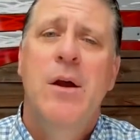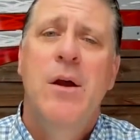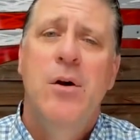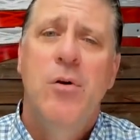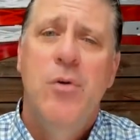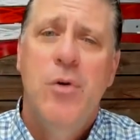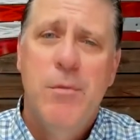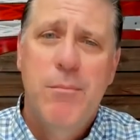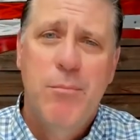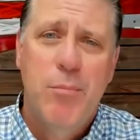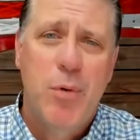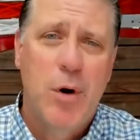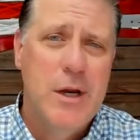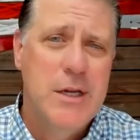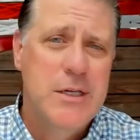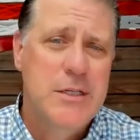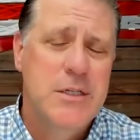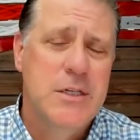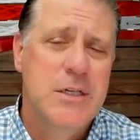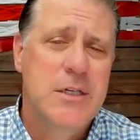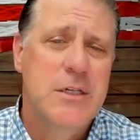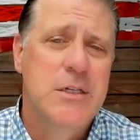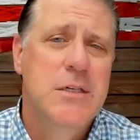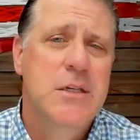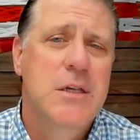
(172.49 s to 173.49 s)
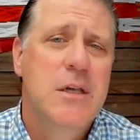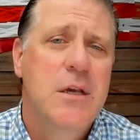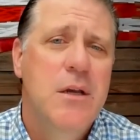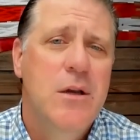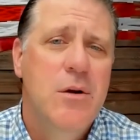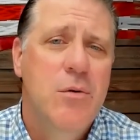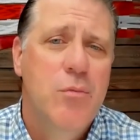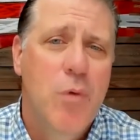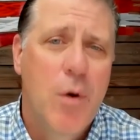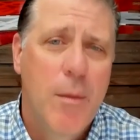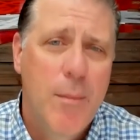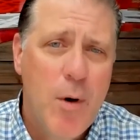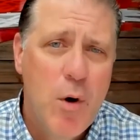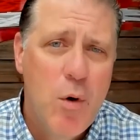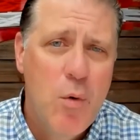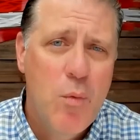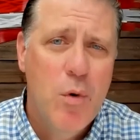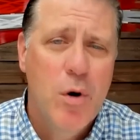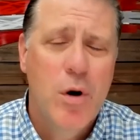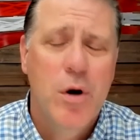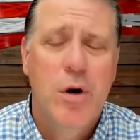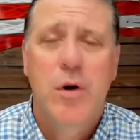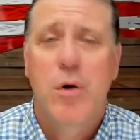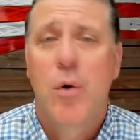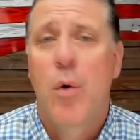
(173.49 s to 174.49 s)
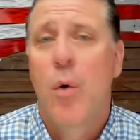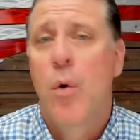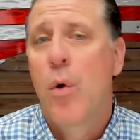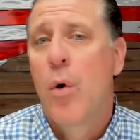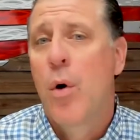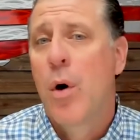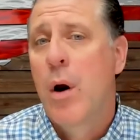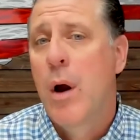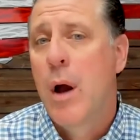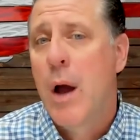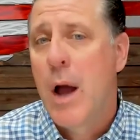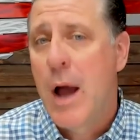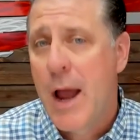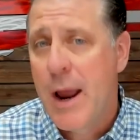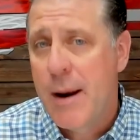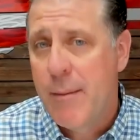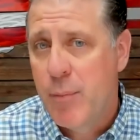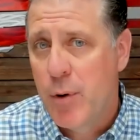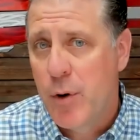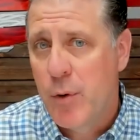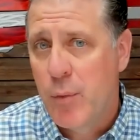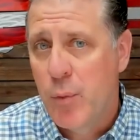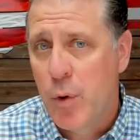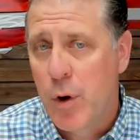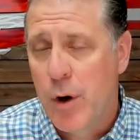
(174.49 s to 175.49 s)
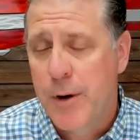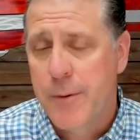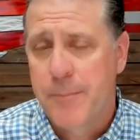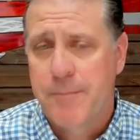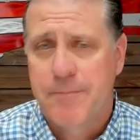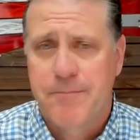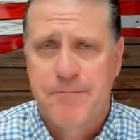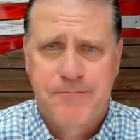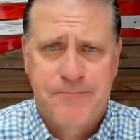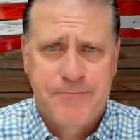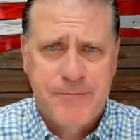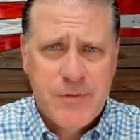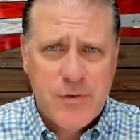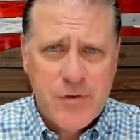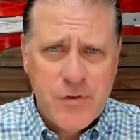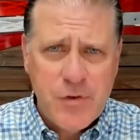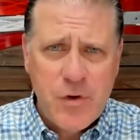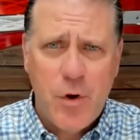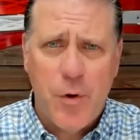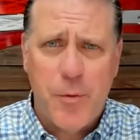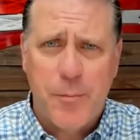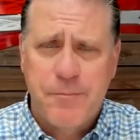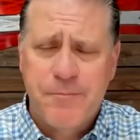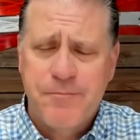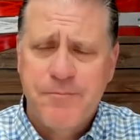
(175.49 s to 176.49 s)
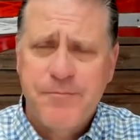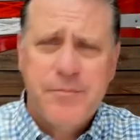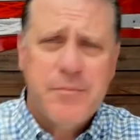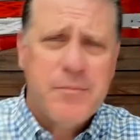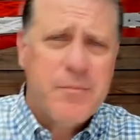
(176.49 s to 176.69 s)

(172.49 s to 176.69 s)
who embraces remote work or hybrid work. So